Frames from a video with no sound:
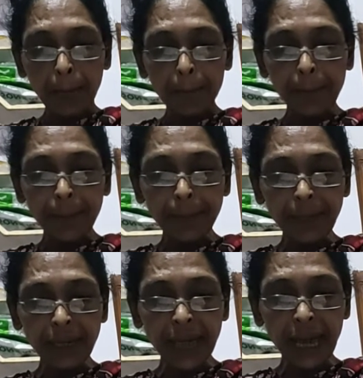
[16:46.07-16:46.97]

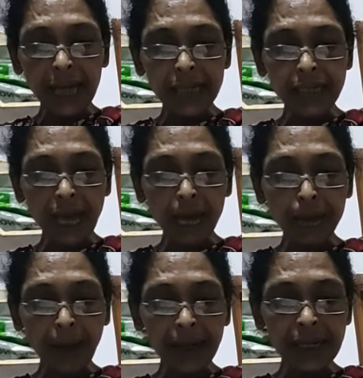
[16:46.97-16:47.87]
People dash are
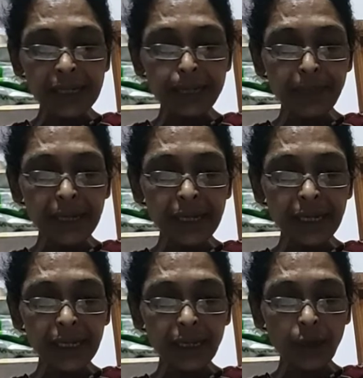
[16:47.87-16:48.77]
participating
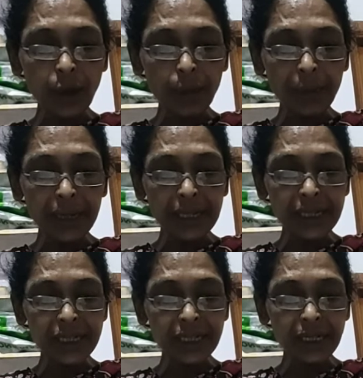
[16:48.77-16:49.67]
in the
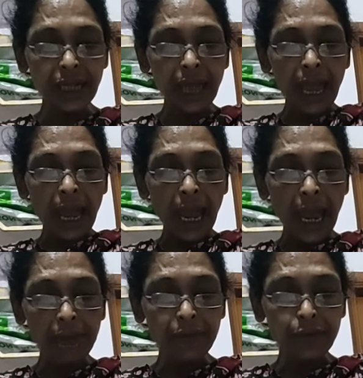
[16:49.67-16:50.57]
competition
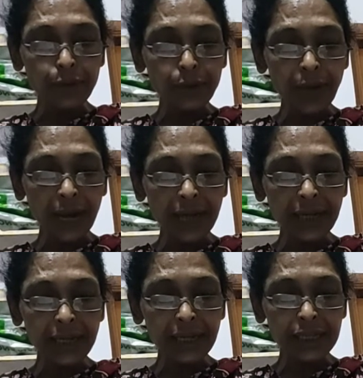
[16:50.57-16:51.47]
have to
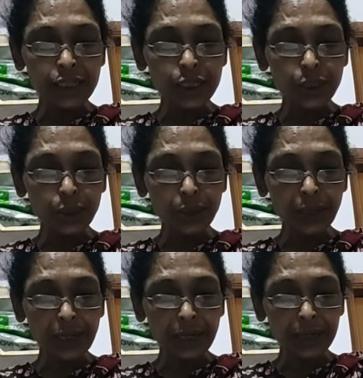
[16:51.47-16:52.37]
write a story.